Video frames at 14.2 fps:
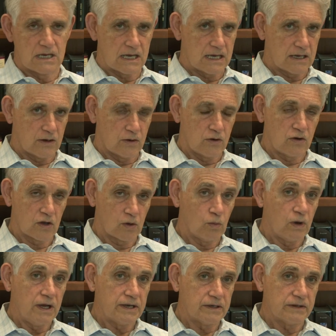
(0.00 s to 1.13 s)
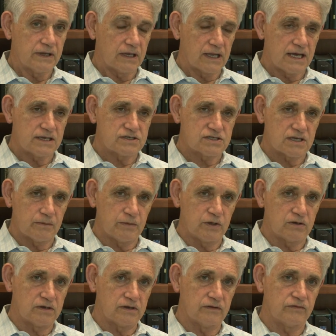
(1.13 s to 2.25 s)
ORC1, the large
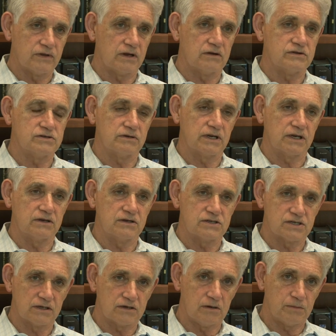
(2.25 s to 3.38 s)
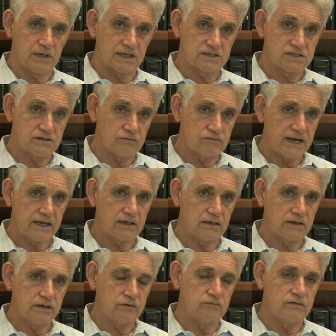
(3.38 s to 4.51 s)
subunit of the origin recognition complex,
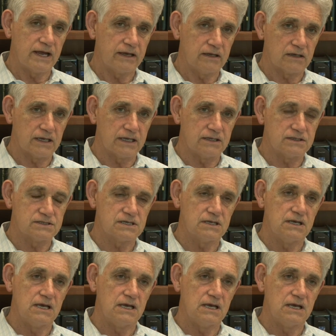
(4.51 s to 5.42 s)
directly regulates